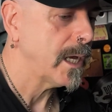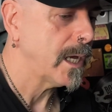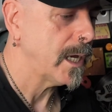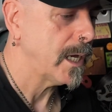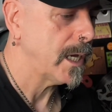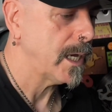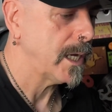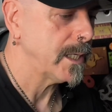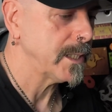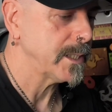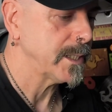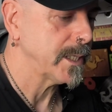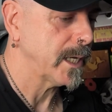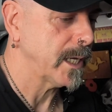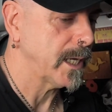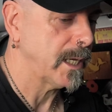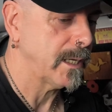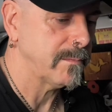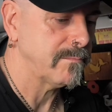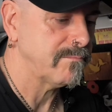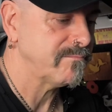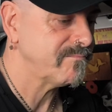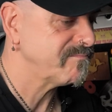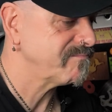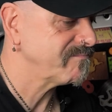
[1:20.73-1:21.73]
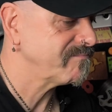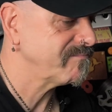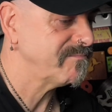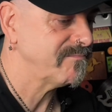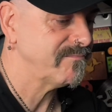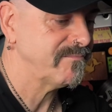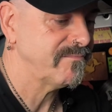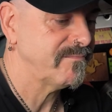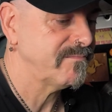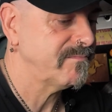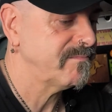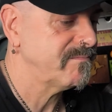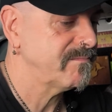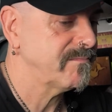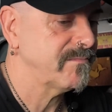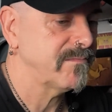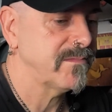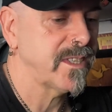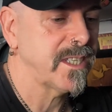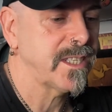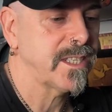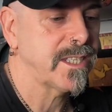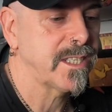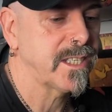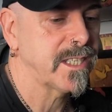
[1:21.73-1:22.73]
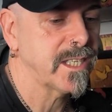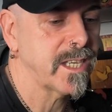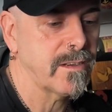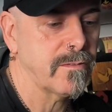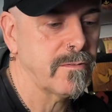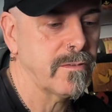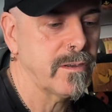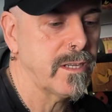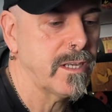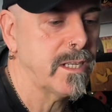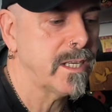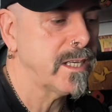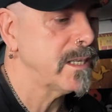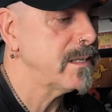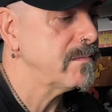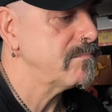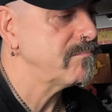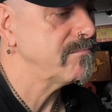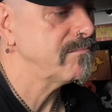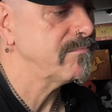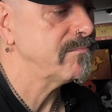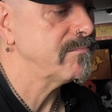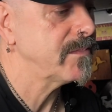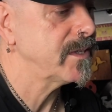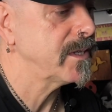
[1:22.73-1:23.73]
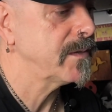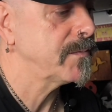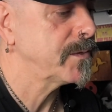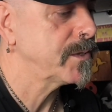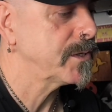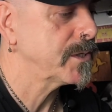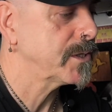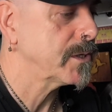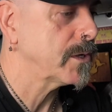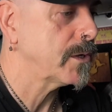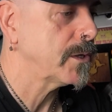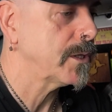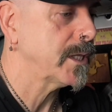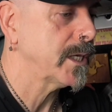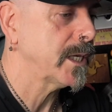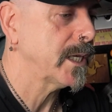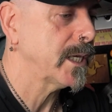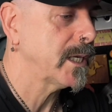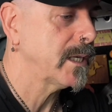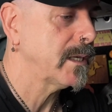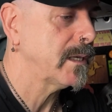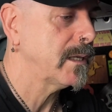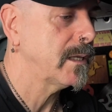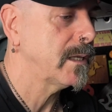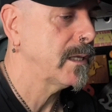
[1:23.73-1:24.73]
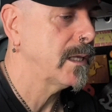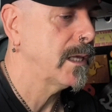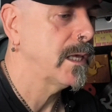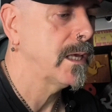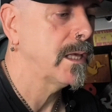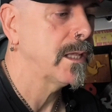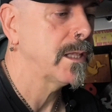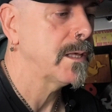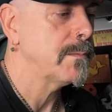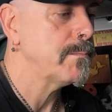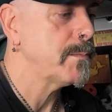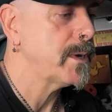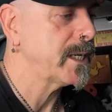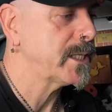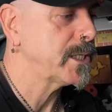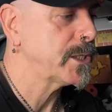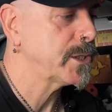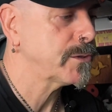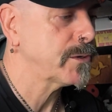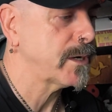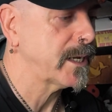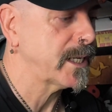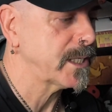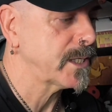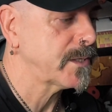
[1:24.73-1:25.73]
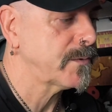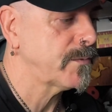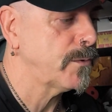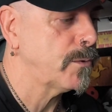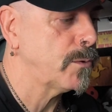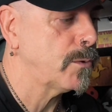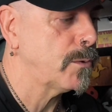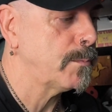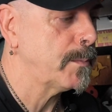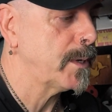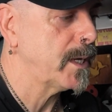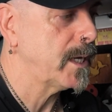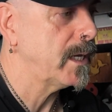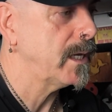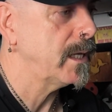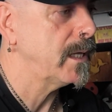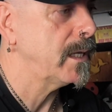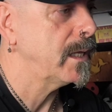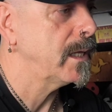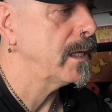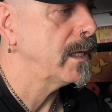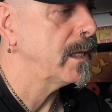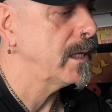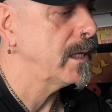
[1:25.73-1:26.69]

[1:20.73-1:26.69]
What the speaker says: And this is it really. You've just got the main transformer,